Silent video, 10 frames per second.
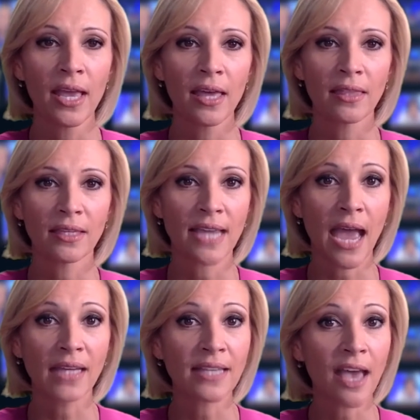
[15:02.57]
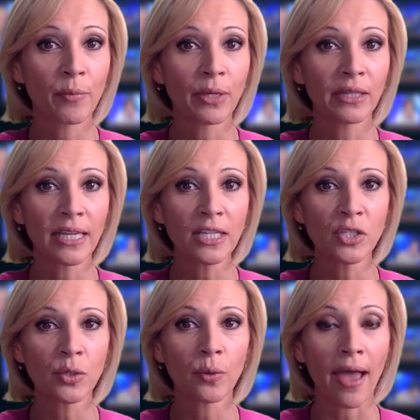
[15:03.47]
The attacks have been linked
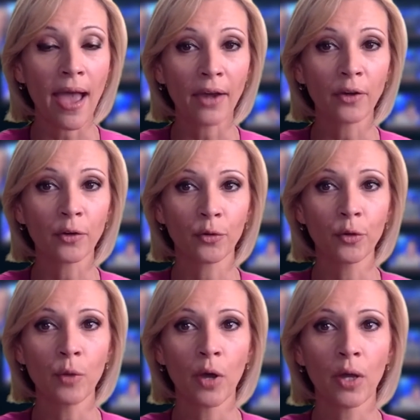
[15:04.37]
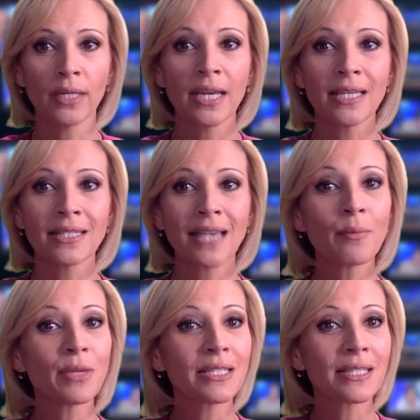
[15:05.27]
to a hacker group called
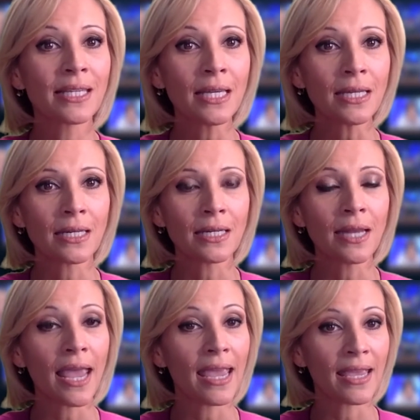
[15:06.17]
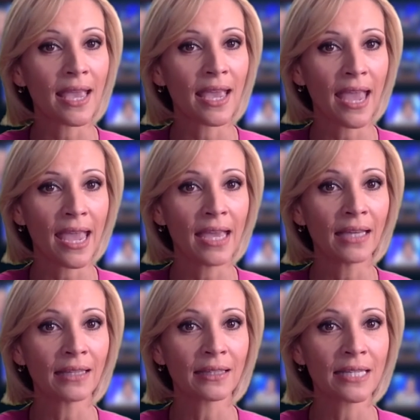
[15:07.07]
Siamese Kitten, aka
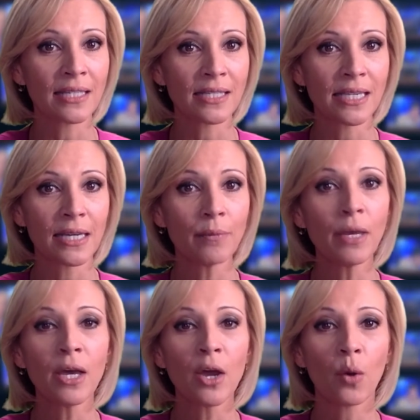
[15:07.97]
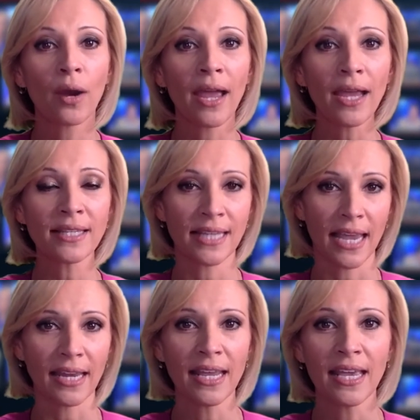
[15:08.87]
Lithium or
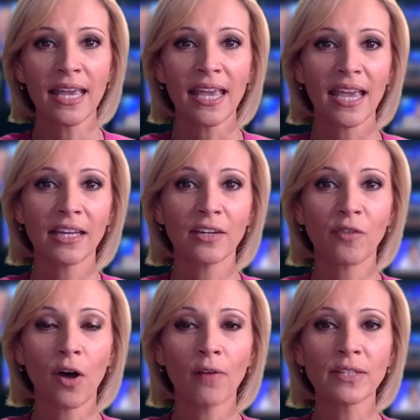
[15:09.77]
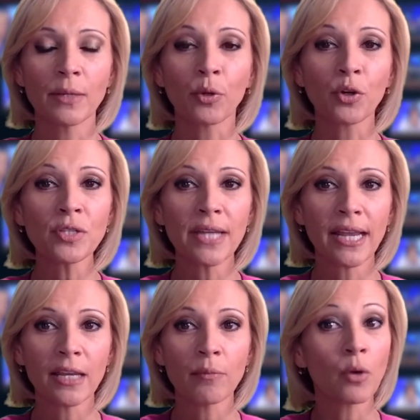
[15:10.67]
Hexane, and involved
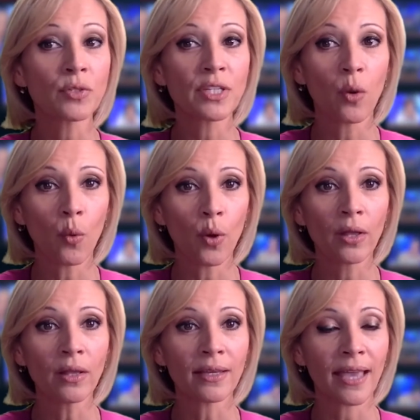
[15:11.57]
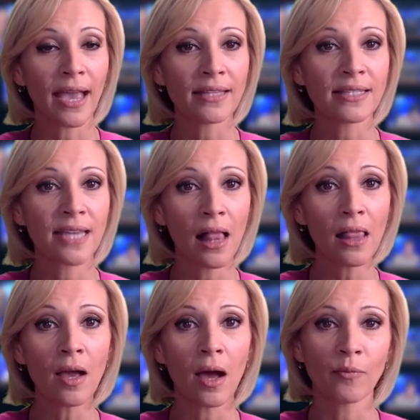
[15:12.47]
impersonating mostly oil, gas, and
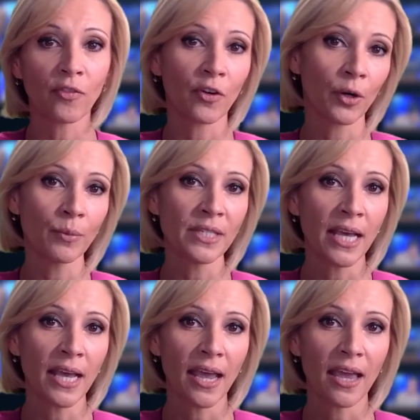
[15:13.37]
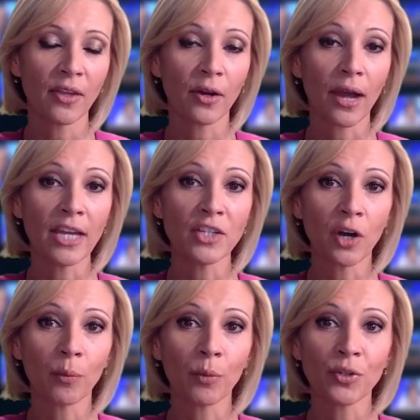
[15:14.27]
telecom firms and their
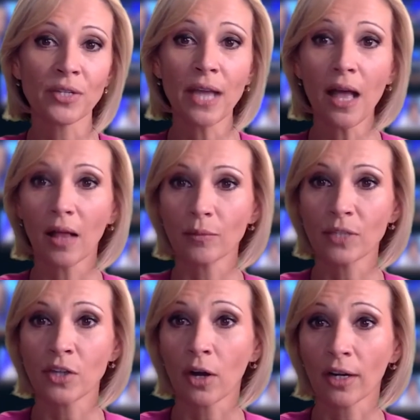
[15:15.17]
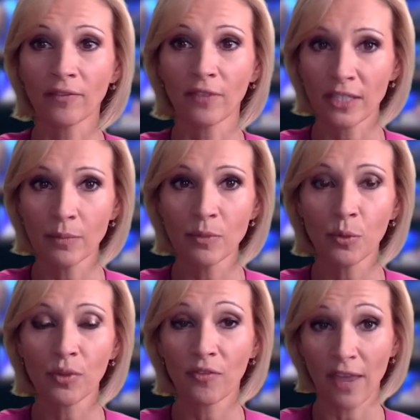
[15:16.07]
HR personnel to target victims
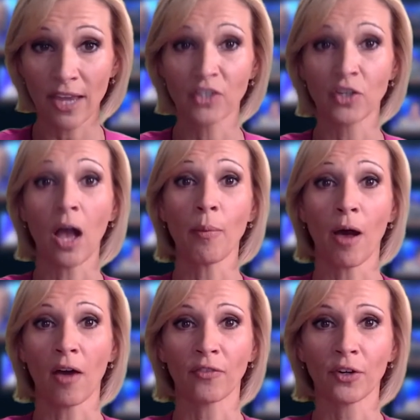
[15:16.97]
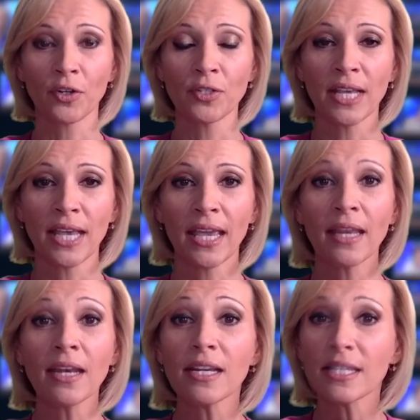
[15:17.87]
with fake job offers
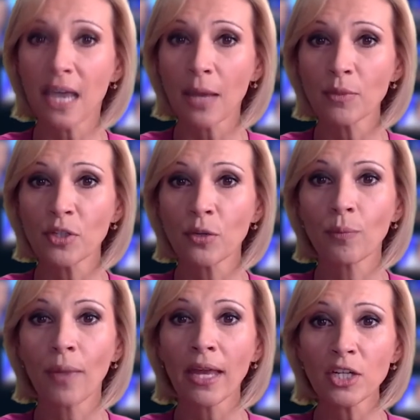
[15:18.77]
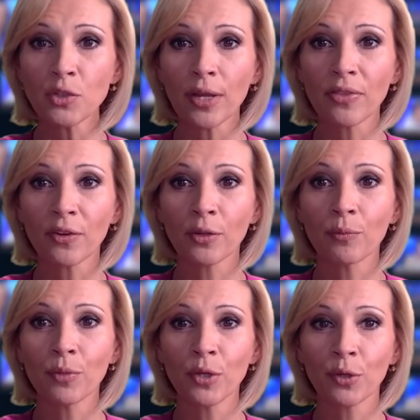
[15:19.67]
in an attempt to penetrate their
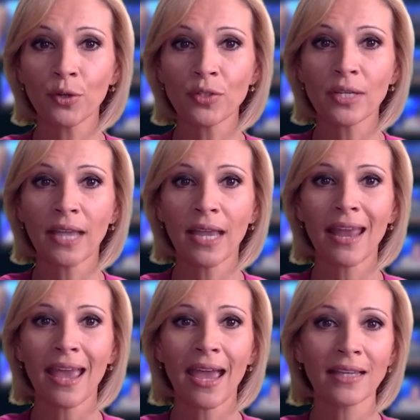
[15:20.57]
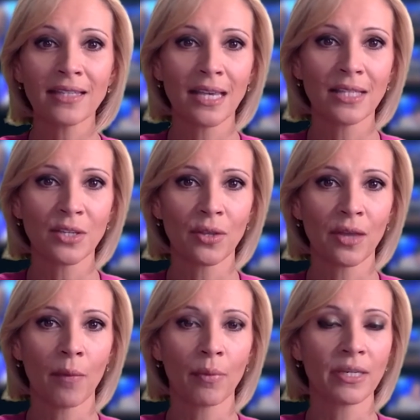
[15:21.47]
computers and gain access to the
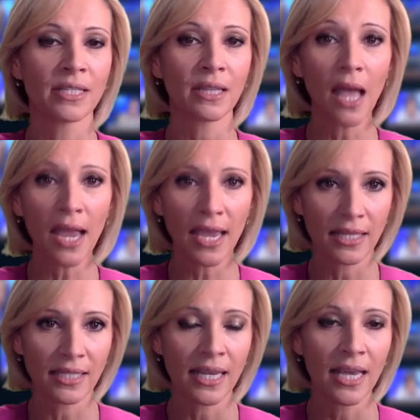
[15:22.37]
company's clients.